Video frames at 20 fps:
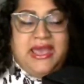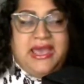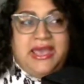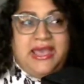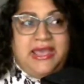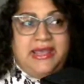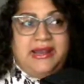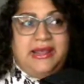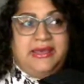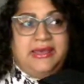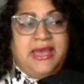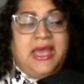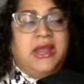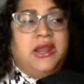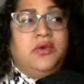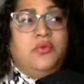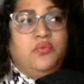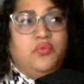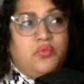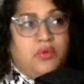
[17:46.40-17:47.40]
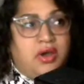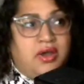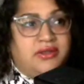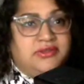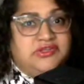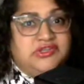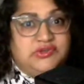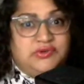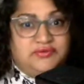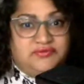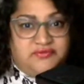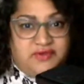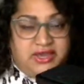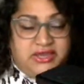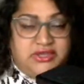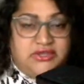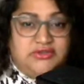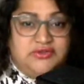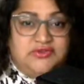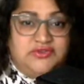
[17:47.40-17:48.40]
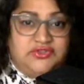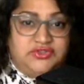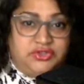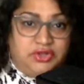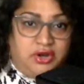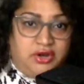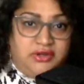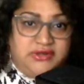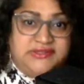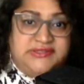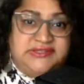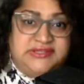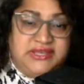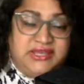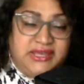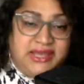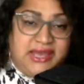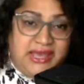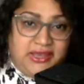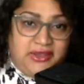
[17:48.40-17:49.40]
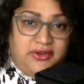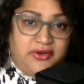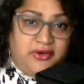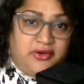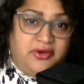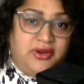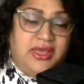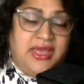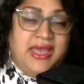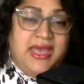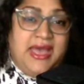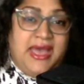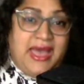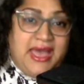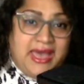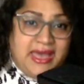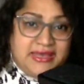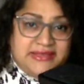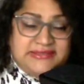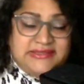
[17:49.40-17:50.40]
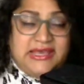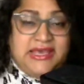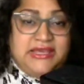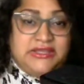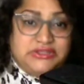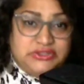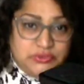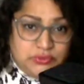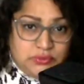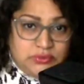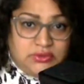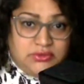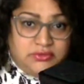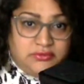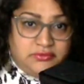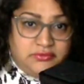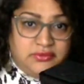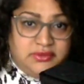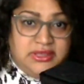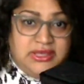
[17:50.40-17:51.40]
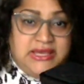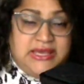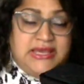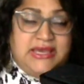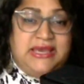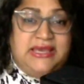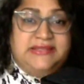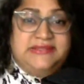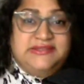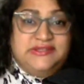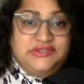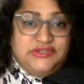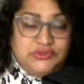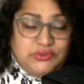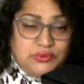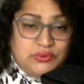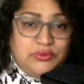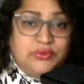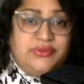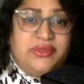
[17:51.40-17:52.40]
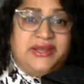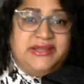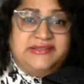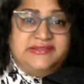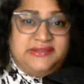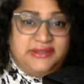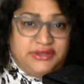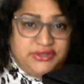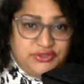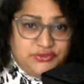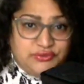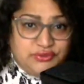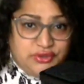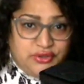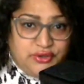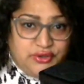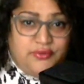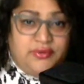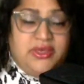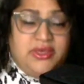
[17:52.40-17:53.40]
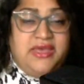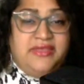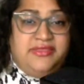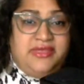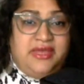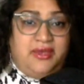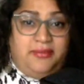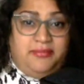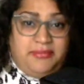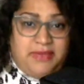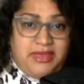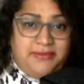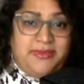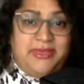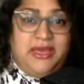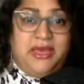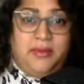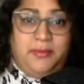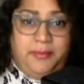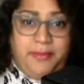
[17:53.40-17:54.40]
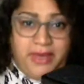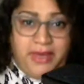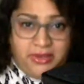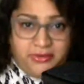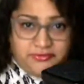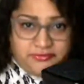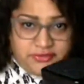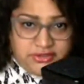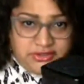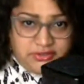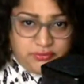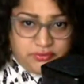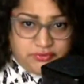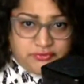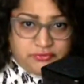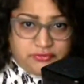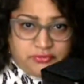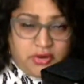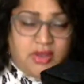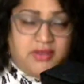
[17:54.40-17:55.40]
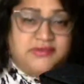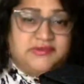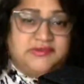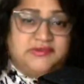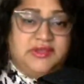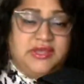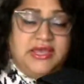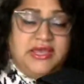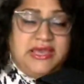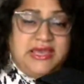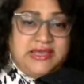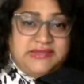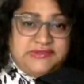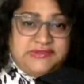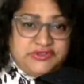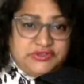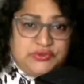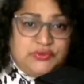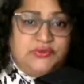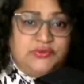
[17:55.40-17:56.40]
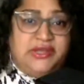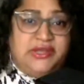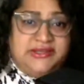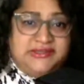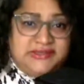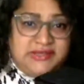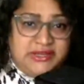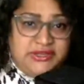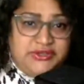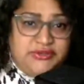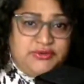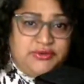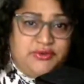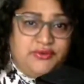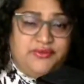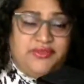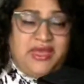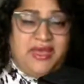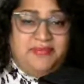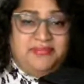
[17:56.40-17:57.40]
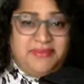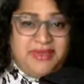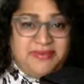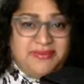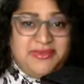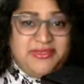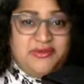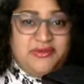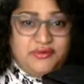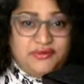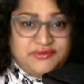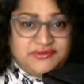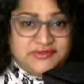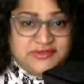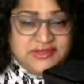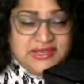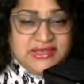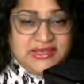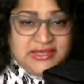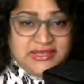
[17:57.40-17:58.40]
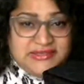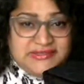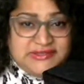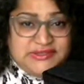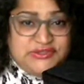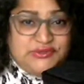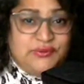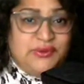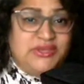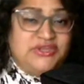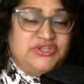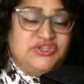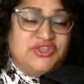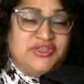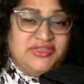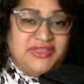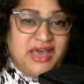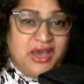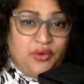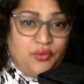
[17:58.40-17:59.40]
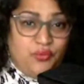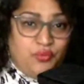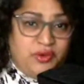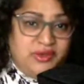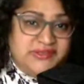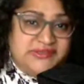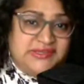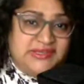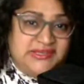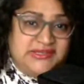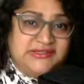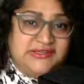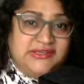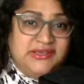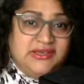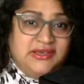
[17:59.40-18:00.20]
And I kind of want to invite you to start seeing anger as a tool. It's a tool that is letting you know that maybe a boundary was crossed. It's a tool that is letting you know that maybe there was a situation that wasn't